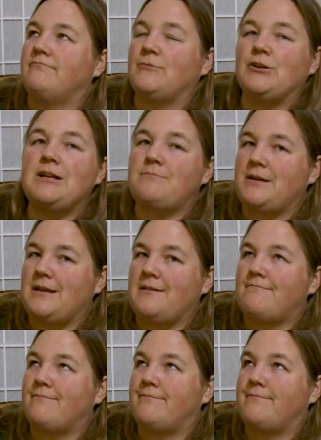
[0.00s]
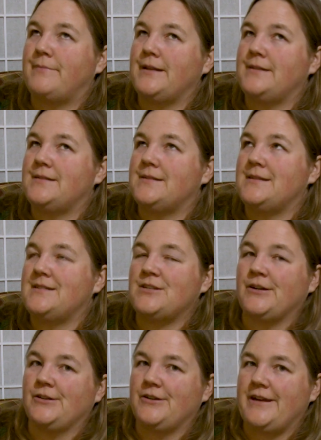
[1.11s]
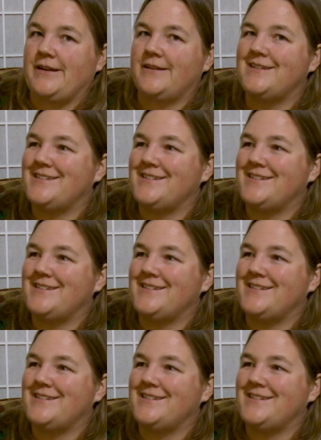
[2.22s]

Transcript: green bean, but it's not green.